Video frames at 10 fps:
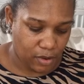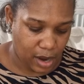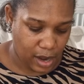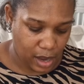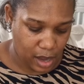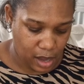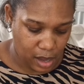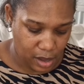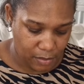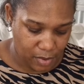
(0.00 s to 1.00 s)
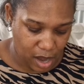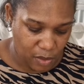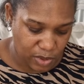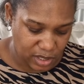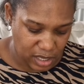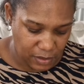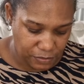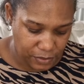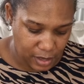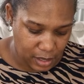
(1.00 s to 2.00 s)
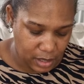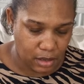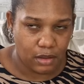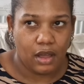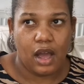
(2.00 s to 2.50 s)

right, I was iffing